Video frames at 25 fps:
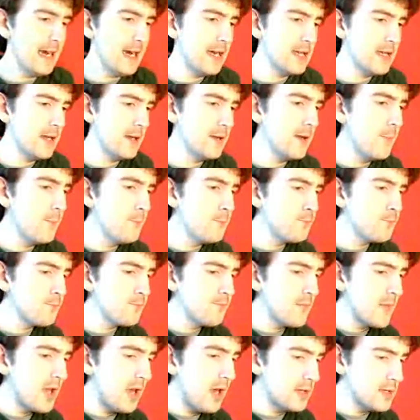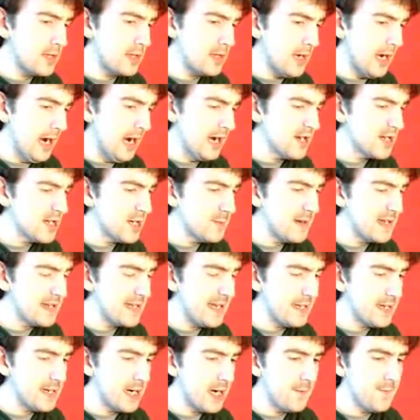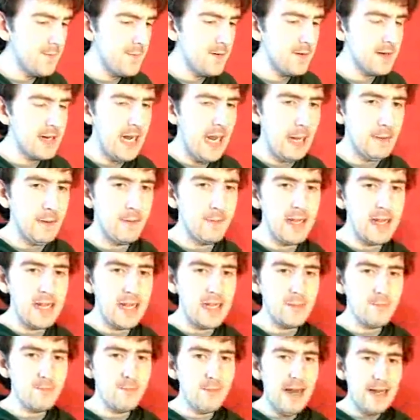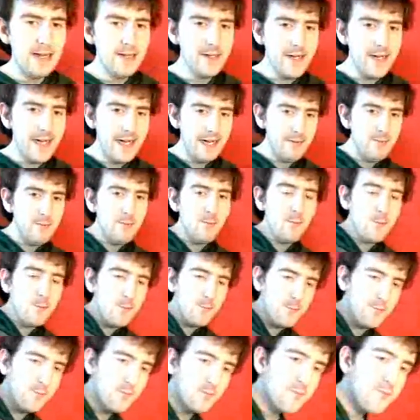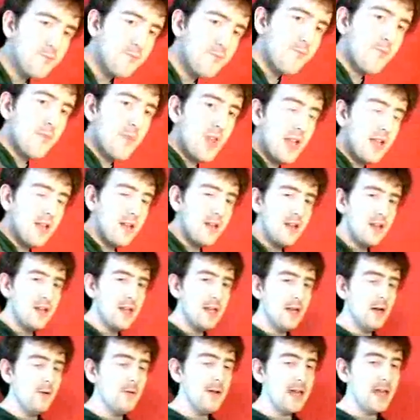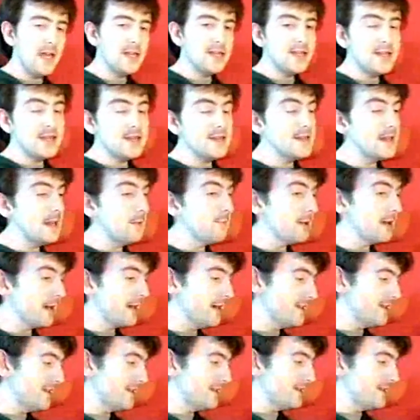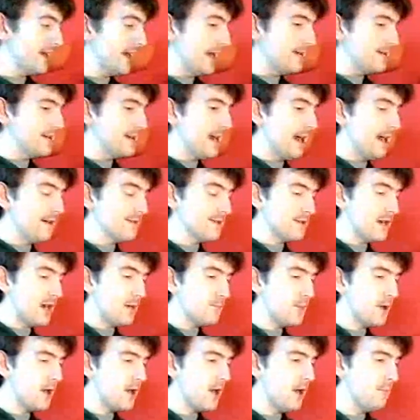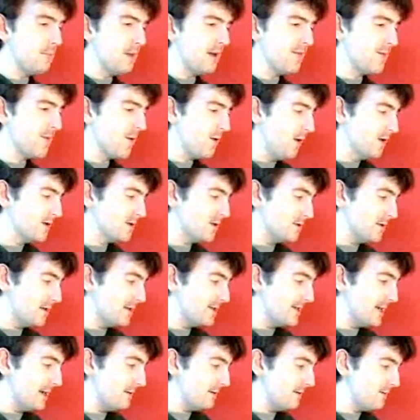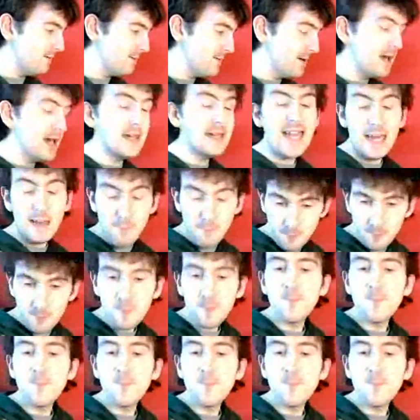Because on the last show, we did go through Cafe Mickey's menu. We're going to do the same now. So I'll part my thoughts on interior for a moment. Okay.